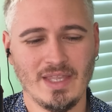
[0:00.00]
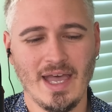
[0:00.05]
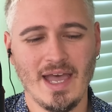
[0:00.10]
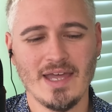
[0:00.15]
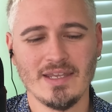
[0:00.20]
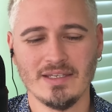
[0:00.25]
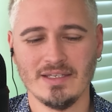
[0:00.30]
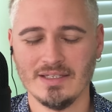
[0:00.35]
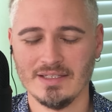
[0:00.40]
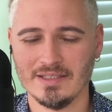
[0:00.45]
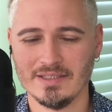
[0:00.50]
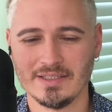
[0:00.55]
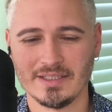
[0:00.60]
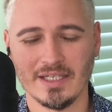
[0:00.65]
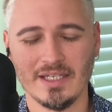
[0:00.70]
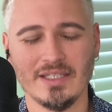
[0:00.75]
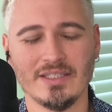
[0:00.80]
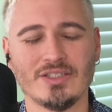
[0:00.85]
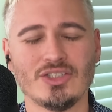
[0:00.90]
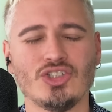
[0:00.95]
That
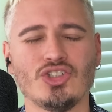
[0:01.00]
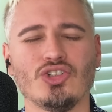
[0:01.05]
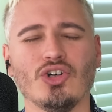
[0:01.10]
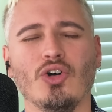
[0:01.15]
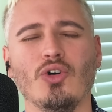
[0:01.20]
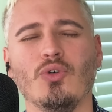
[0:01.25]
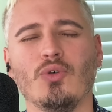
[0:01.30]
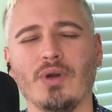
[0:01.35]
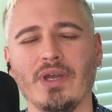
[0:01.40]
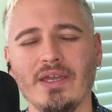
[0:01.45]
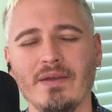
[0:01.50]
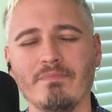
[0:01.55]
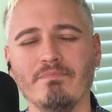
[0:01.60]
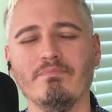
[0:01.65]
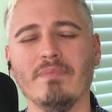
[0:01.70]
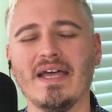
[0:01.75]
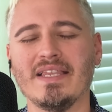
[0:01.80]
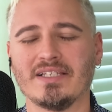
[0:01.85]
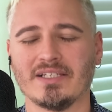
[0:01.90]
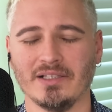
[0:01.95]
is, it's so
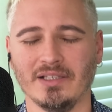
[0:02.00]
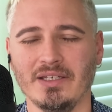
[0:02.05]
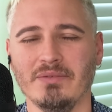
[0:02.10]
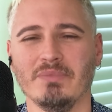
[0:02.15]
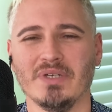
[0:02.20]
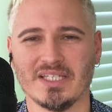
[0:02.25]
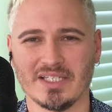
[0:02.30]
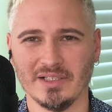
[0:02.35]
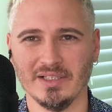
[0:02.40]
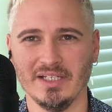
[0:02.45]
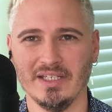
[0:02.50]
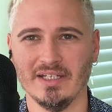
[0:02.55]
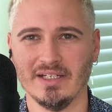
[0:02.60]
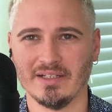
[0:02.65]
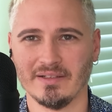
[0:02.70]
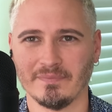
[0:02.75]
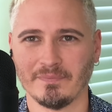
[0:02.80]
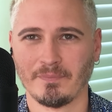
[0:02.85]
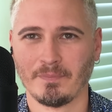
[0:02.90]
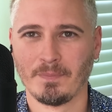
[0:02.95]
immensely
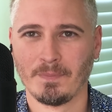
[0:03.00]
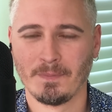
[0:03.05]
misleading.